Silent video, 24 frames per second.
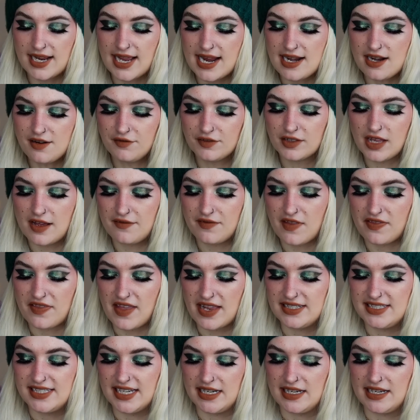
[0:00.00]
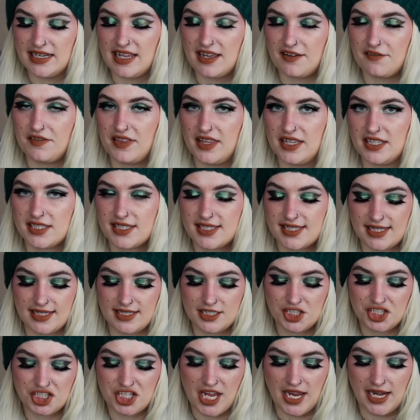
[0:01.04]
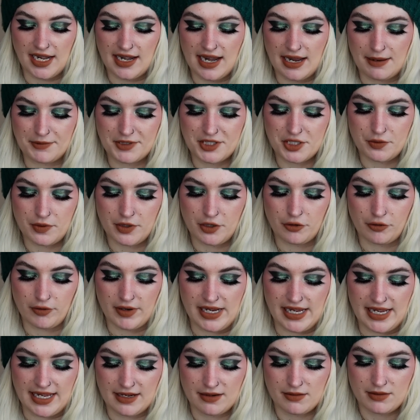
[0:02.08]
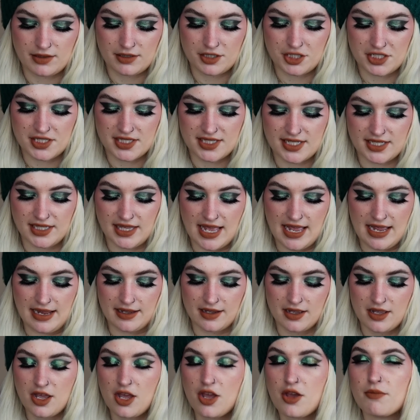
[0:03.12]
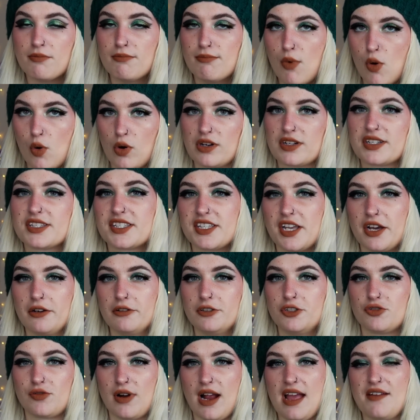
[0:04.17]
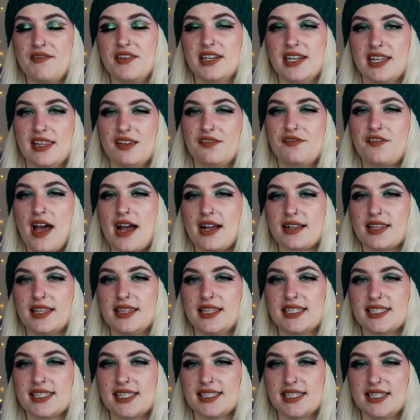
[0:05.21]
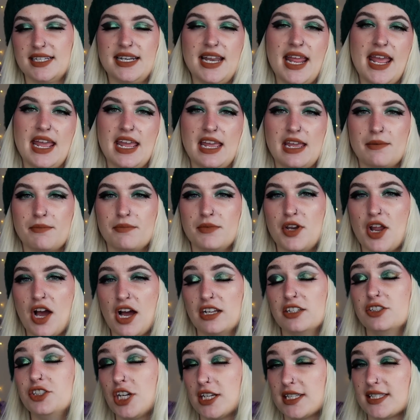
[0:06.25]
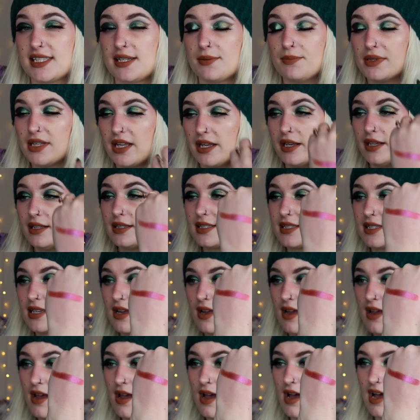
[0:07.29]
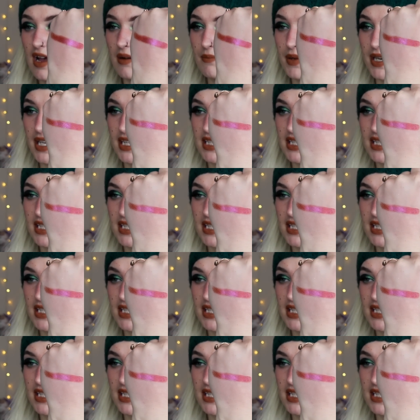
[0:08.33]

kind of love that they didn't give this shade name to a green, just to like more so drive into the fact that this is a name, not just a plant. Um, but